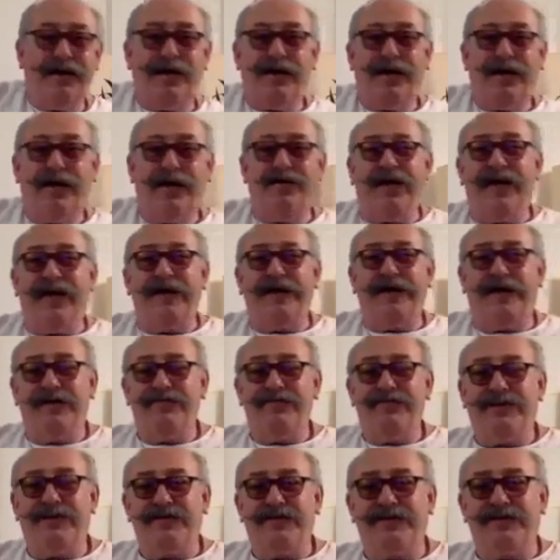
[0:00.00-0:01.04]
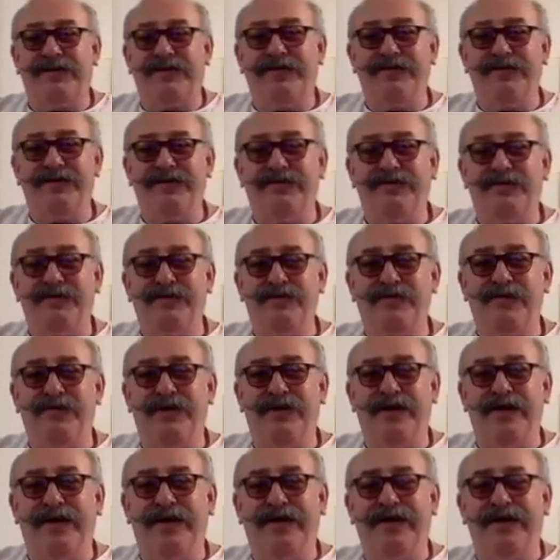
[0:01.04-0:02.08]
I think I'm just going to do
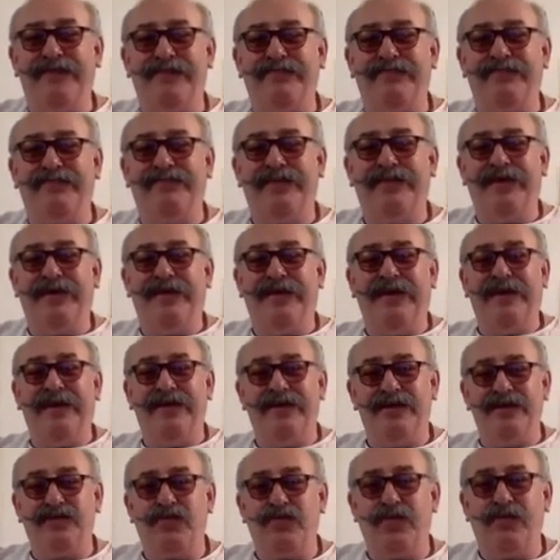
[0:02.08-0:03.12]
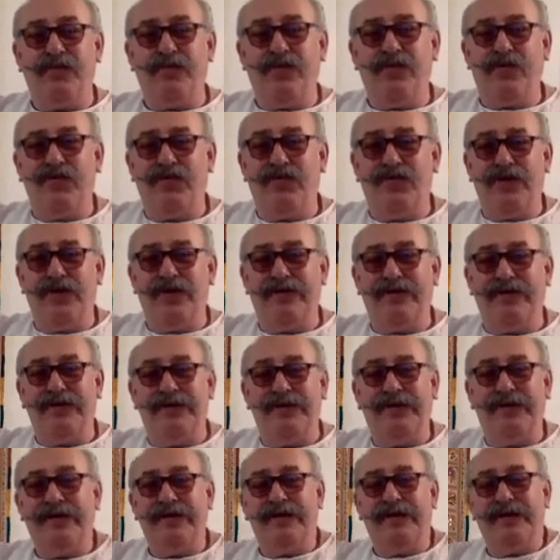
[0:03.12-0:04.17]
my just one more
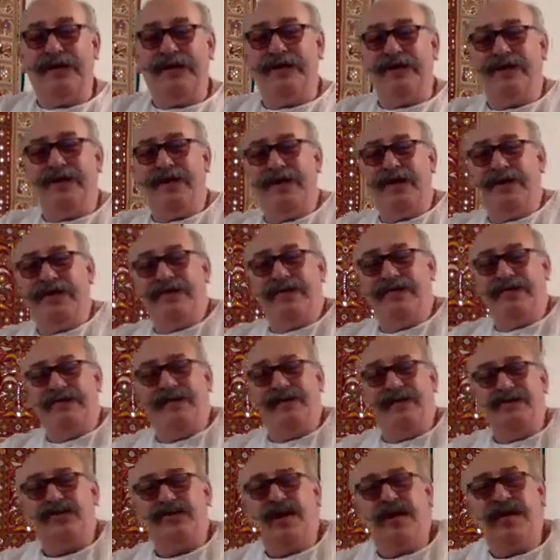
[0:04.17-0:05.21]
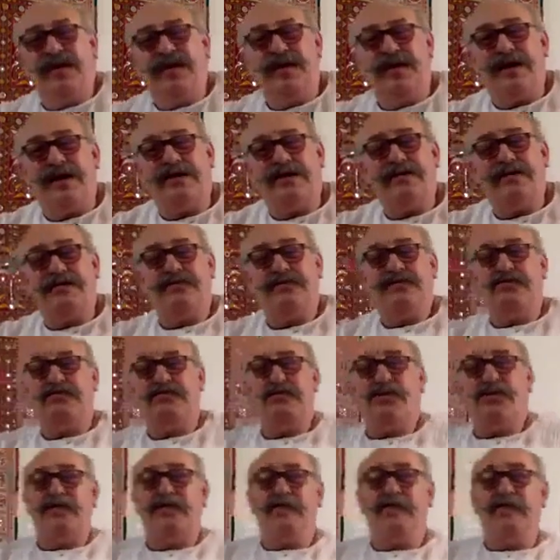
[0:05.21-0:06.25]
the chant. I'm going to do
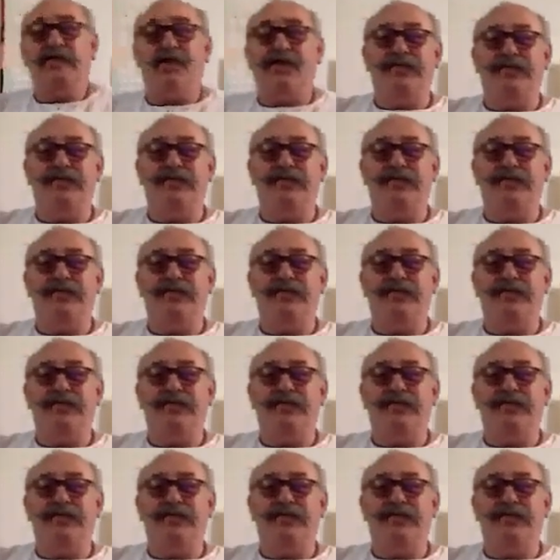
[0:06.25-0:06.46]
what the Bob